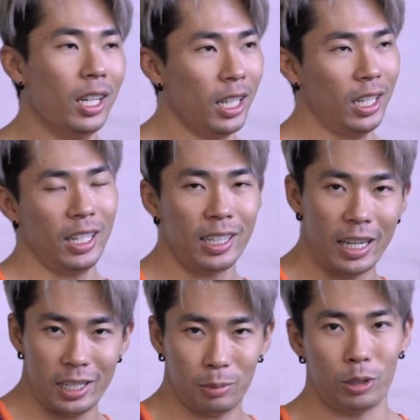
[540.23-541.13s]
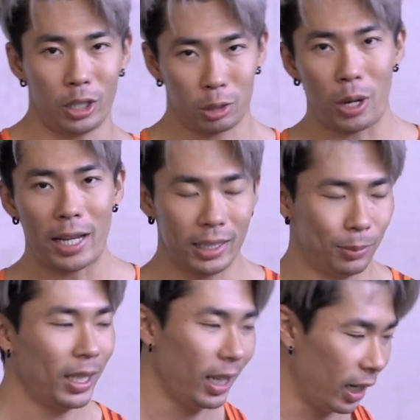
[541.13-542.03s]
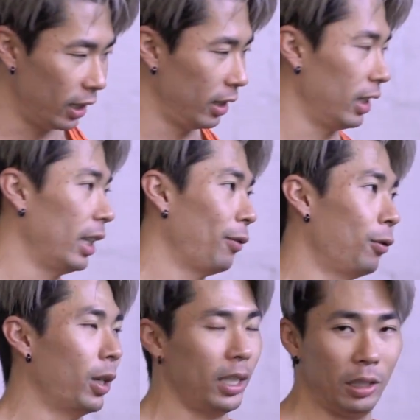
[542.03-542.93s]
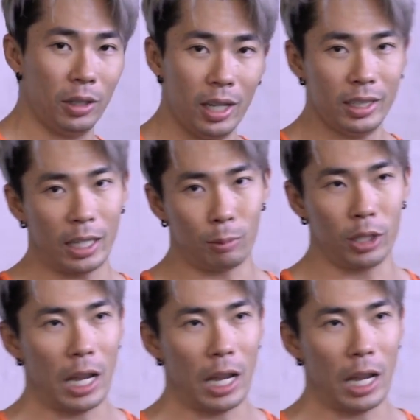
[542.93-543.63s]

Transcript: It engages more triceps in the lift when you take more